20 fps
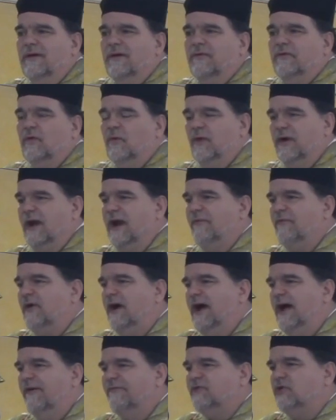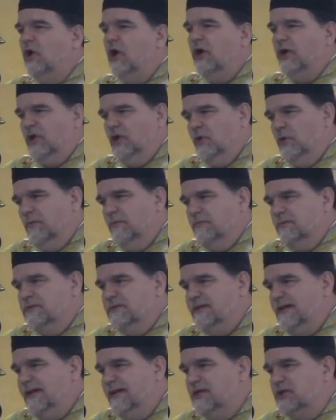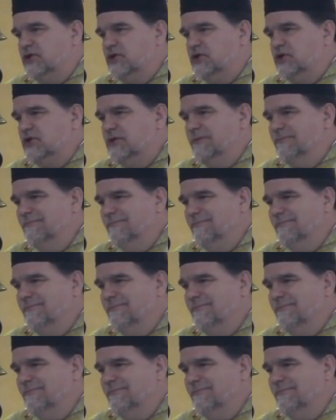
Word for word: So whatever I have taught you, teach.